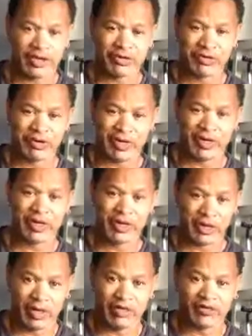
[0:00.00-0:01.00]
You know what I mean?
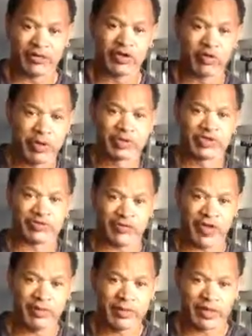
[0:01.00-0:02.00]
And love. Be with your
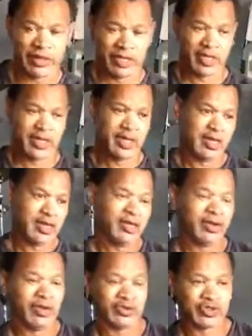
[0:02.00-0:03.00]
family.
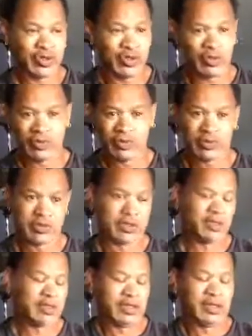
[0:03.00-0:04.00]
So
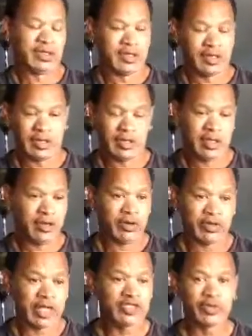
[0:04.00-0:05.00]

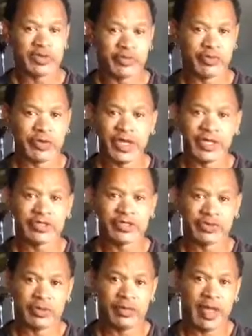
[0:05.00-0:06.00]
that's what it related
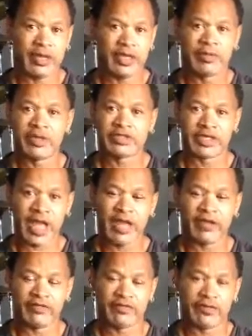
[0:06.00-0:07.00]
to about Emmett's
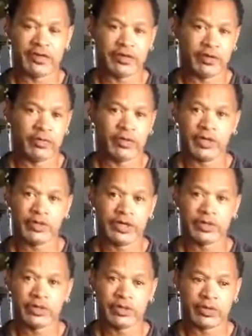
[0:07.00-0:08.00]
life and what he
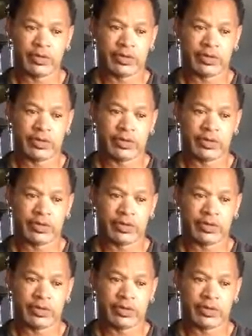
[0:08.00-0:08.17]
went through.